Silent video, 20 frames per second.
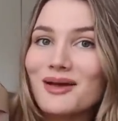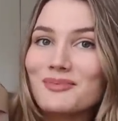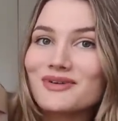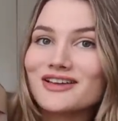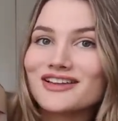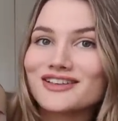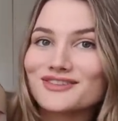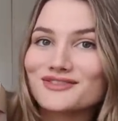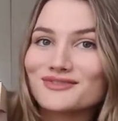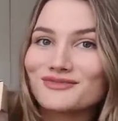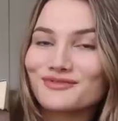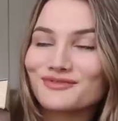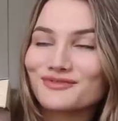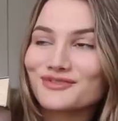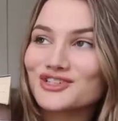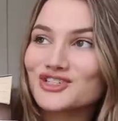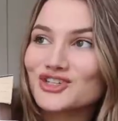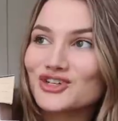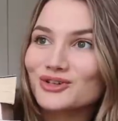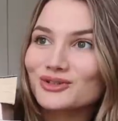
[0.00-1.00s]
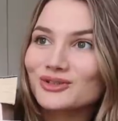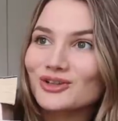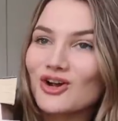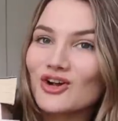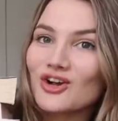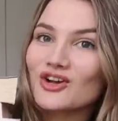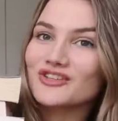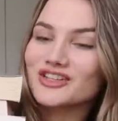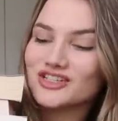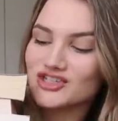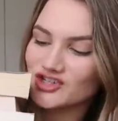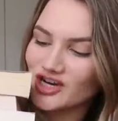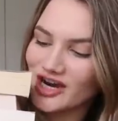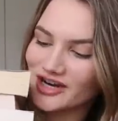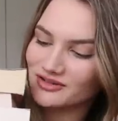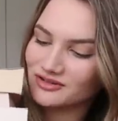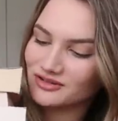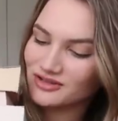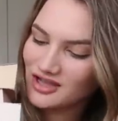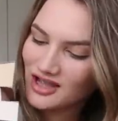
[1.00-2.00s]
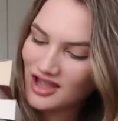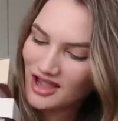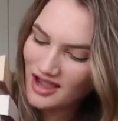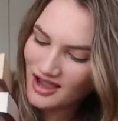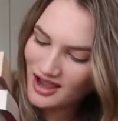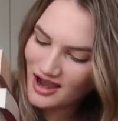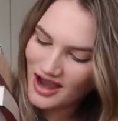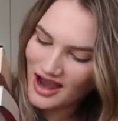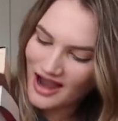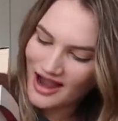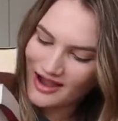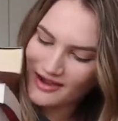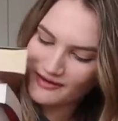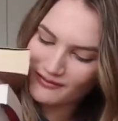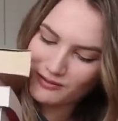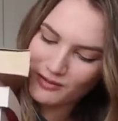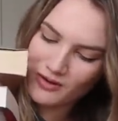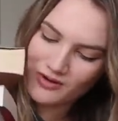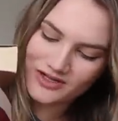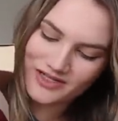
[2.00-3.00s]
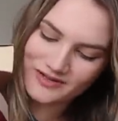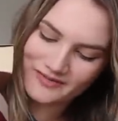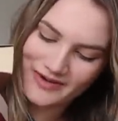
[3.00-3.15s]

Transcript: because for too long on this channel I have walked